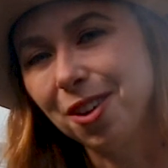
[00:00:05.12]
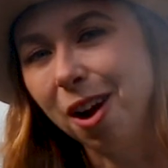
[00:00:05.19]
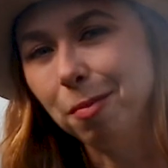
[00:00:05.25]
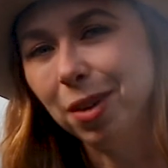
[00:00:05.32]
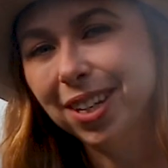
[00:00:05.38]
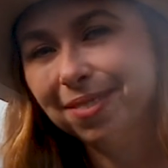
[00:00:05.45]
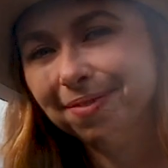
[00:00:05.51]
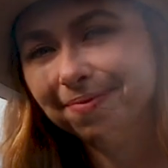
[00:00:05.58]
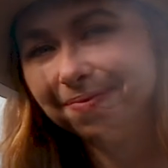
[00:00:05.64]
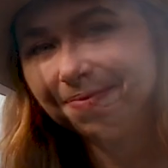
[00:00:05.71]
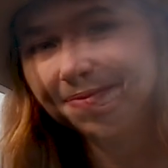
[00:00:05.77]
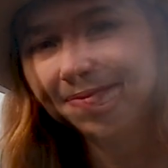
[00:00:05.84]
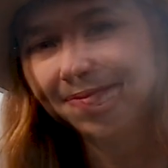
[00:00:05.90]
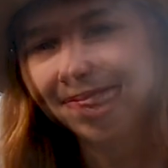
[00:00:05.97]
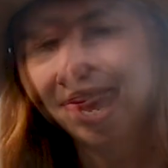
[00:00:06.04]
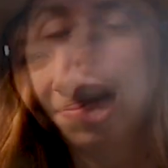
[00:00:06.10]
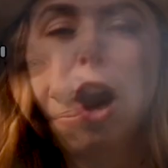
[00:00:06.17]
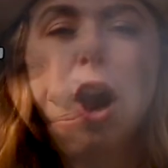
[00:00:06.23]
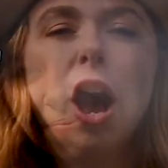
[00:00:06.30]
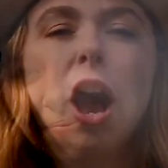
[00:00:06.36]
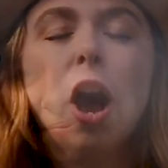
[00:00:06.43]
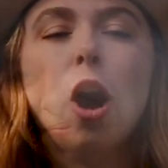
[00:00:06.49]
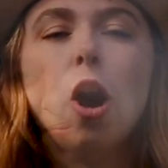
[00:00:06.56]
Carmen.
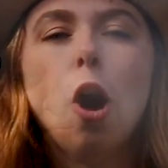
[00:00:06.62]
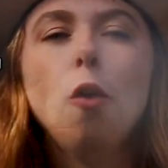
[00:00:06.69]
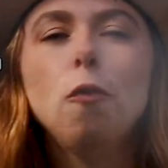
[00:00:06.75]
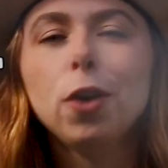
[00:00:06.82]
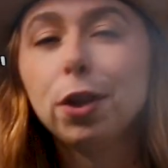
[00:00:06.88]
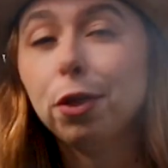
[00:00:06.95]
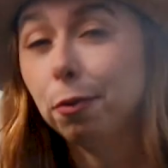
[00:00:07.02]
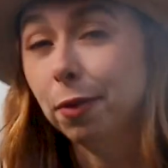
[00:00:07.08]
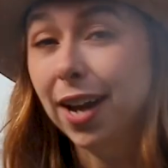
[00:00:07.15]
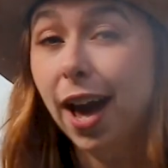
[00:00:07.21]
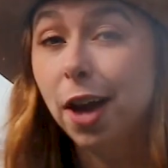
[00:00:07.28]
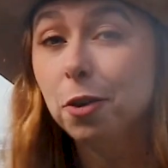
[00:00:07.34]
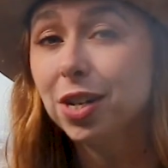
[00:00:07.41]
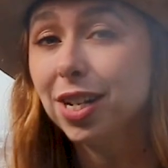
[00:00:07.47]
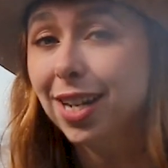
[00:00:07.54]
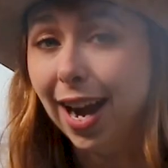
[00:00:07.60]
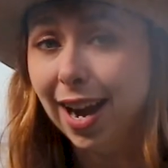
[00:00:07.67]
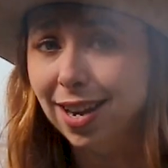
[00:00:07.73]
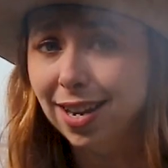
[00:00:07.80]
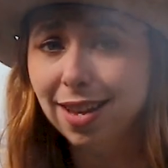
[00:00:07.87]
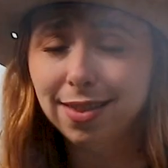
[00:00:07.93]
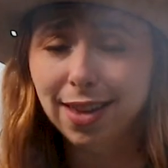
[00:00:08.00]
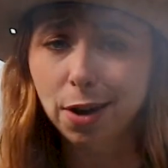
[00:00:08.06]
Over
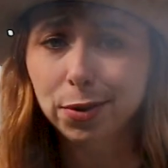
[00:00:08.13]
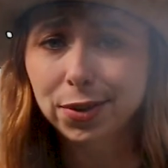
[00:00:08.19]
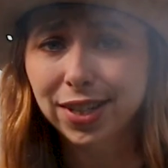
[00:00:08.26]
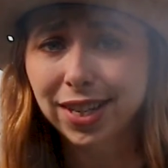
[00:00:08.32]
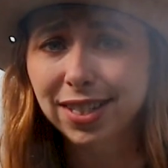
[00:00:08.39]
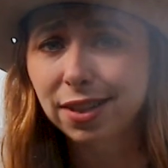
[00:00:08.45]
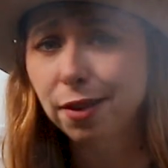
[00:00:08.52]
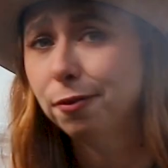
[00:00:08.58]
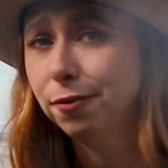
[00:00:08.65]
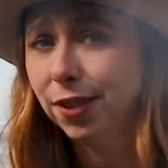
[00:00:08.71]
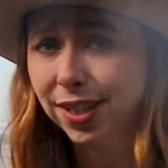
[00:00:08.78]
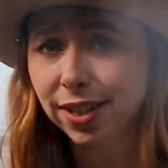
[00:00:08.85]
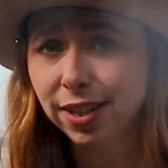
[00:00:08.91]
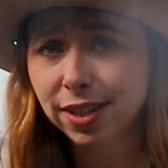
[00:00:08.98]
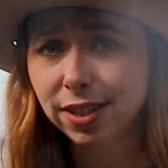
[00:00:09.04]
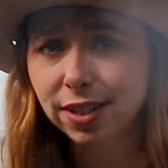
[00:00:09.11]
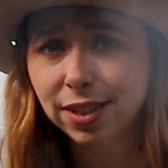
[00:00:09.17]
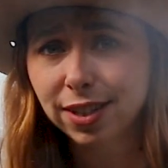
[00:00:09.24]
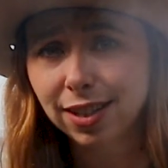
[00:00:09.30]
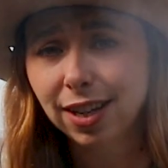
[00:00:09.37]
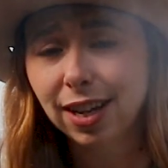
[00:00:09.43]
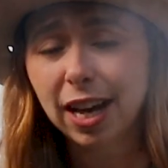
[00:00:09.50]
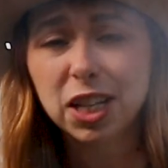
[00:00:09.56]
380,000
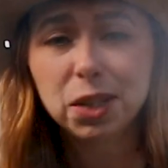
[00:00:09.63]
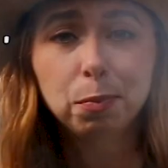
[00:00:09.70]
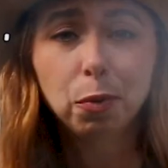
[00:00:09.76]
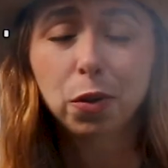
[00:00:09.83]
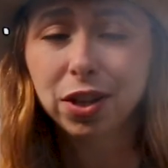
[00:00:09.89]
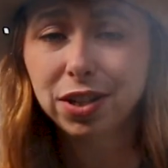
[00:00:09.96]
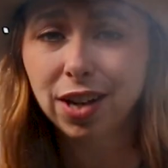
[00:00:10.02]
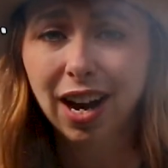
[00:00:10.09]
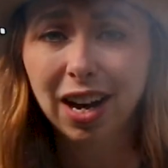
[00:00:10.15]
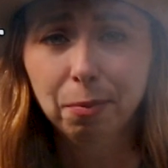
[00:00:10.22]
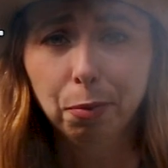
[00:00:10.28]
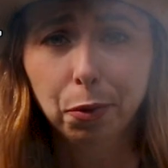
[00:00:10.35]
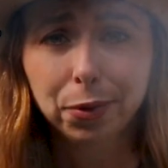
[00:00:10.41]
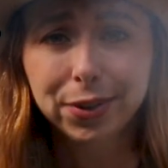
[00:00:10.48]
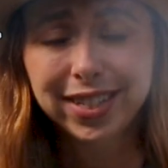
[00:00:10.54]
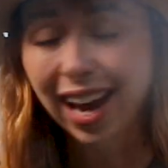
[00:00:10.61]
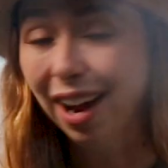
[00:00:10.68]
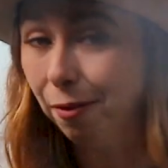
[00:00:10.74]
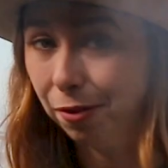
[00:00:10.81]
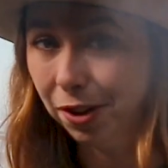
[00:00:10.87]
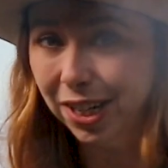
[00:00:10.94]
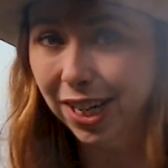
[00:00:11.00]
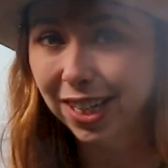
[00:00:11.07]
visitors explore the tide pools
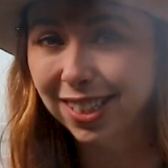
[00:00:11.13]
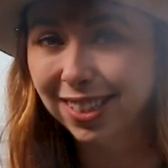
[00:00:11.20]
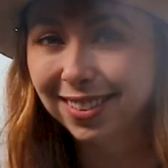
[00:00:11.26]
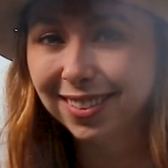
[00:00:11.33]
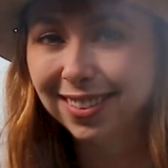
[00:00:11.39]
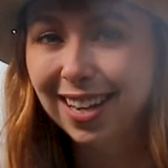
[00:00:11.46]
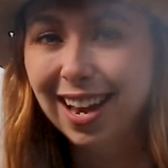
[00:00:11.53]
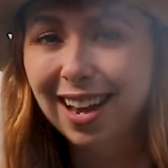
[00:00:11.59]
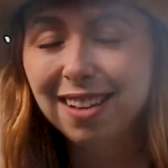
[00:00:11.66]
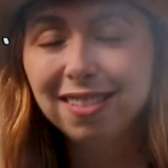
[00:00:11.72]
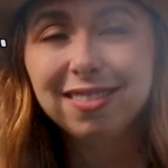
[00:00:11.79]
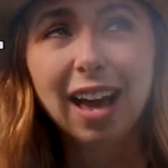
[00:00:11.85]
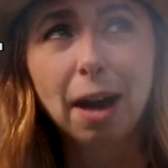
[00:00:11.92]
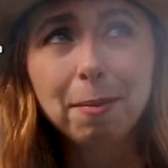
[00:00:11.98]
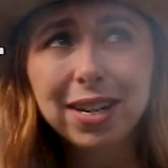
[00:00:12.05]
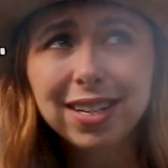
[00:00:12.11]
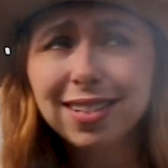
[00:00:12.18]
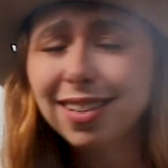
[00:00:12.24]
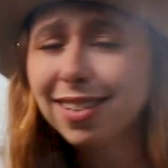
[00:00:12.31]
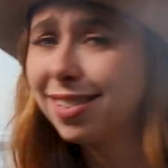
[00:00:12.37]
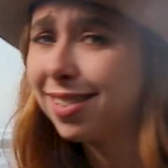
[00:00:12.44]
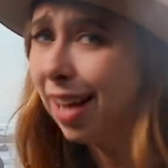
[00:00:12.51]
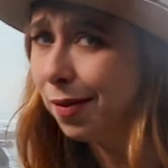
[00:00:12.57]
every year. That
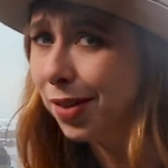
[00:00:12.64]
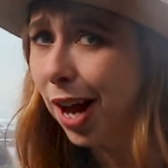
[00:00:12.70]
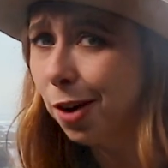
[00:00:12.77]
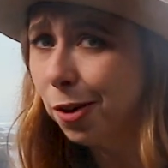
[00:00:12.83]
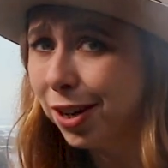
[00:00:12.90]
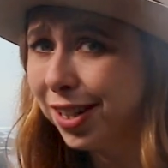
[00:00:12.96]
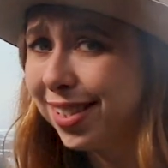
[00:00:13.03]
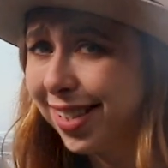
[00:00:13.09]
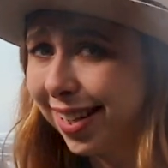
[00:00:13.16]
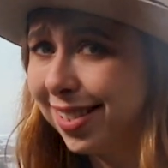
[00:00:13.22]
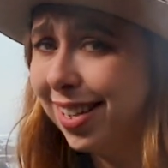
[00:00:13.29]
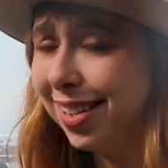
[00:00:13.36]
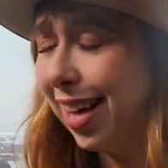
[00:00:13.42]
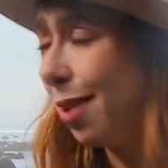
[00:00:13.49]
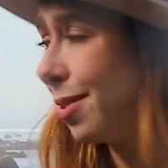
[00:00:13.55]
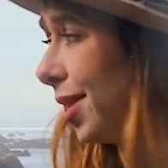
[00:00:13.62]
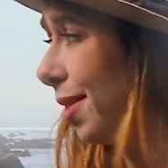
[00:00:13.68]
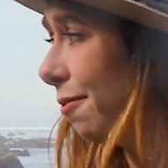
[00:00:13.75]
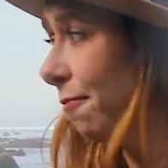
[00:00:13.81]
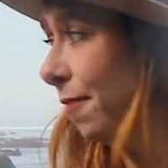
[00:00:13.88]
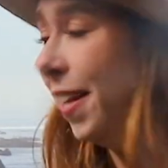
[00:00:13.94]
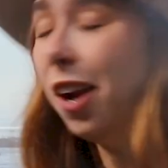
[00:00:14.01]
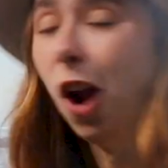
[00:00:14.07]
means
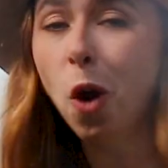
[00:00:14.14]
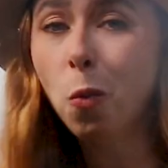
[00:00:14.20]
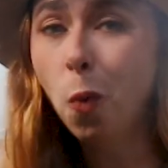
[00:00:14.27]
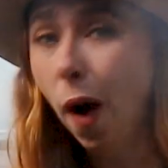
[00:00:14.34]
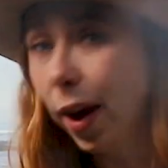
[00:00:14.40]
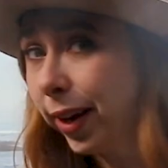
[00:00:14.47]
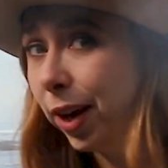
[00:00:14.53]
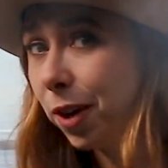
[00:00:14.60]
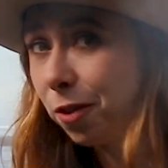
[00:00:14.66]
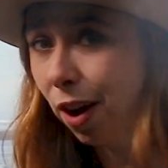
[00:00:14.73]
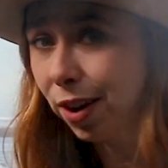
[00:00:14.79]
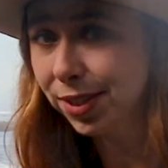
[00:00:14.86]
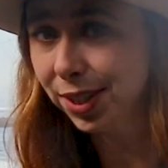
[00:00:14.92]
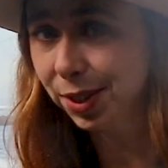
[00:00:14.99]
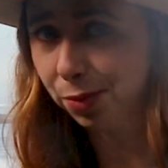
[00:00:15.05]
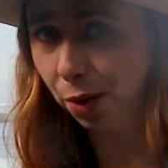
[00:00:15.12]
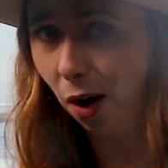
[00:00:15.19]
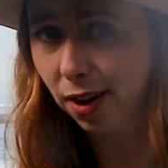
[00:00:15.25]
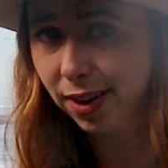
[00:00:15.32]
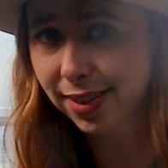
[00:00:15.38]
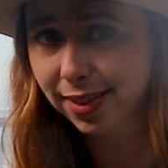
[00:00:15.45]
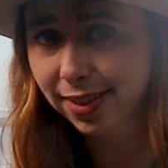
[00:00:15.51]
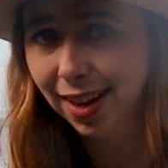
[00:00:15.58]
760,000 feet are walking across these
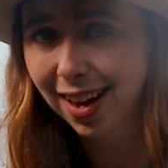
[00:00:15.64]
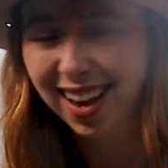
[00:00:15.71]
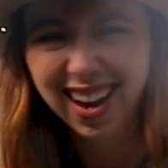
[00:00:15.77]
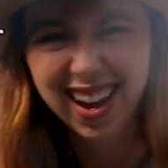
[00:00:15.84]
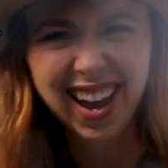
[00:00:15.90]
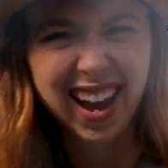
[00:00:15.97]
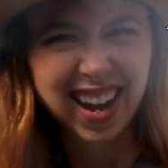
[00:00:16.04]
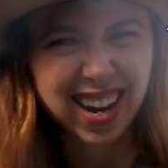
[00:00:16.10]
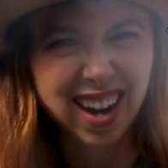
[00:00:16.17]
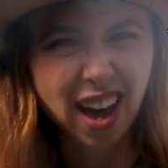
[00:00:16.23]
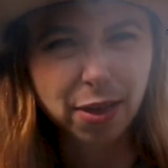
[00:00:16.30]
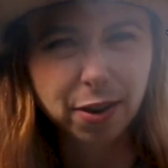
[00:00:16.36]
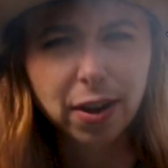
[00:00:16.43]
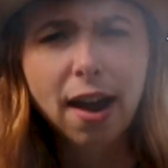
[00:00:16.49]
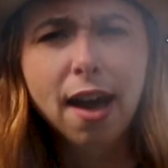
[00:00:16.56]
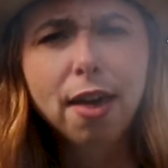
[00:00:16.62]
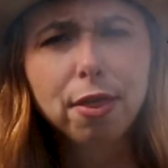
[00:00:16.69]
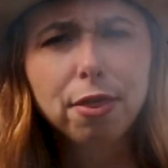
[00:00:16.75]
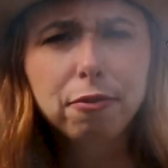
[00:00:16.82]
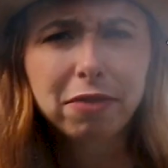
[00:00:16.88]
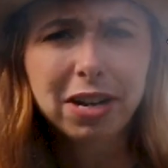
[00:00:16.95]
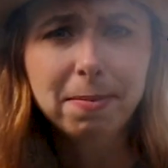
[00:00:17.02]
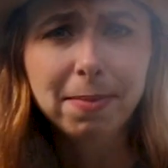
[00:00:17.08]
rocks, and another
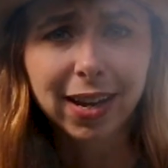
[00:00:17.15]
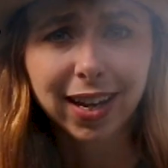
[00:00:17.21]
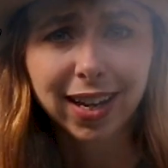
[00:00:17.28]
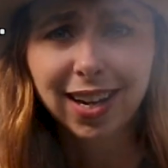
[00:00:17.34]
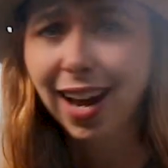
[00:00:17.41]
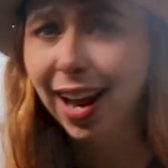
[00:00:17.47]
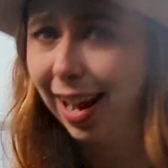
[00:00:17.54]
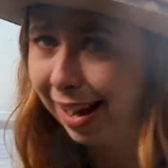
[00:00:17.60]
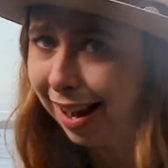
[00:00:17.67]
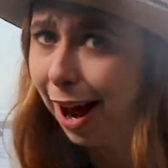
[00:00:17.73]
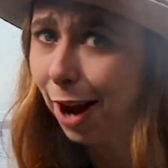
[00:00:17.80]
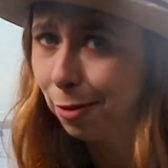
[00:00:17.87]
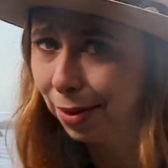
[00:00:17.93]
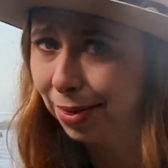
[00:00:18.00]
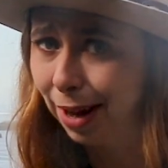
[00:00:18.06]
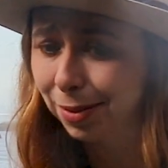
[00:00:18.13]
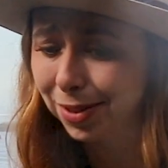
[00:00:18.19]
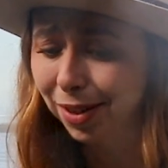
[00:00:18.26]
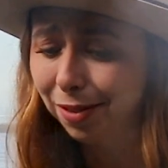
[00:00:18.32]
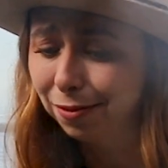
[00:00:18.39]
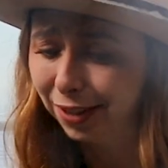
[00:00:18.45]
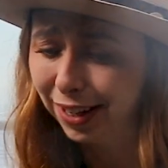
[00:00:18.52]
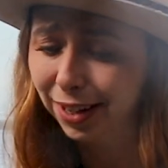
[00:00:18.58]
3,800,000
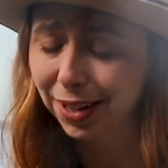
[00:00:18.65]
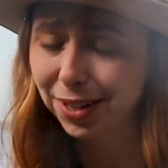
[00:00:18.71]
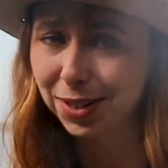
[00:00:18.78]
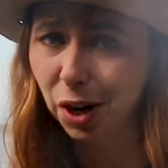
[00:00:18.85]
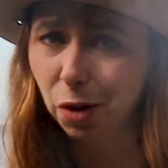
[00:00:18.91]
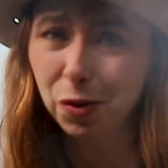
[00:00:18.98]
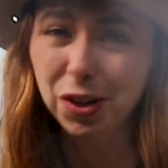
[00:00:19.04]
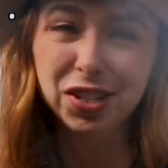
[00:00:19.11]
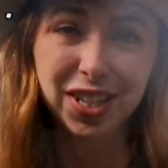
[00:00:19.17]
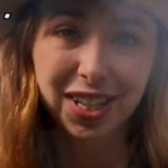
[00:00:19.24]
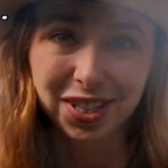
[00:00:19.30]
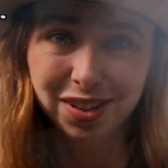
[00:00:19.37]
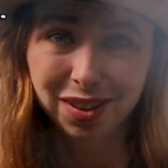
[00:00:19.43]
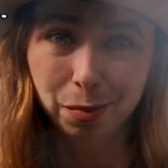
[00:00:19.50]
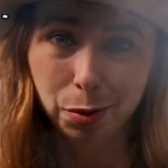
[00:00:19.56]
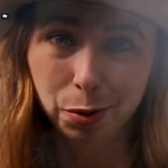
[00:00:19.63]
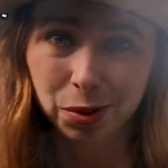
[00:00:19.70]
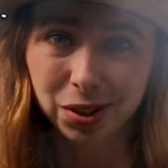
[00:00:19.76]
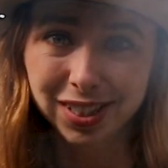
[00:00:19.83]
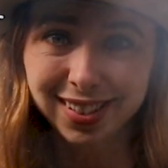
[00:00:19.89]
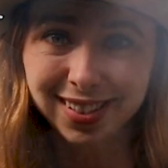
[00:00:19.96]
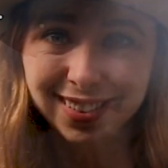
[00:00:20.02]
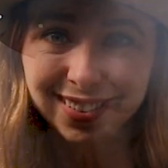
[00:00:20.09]
fingers are reaching into the
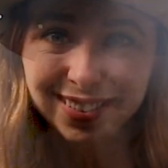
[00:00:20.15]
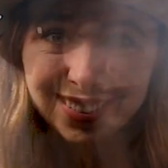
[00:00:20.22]
pools.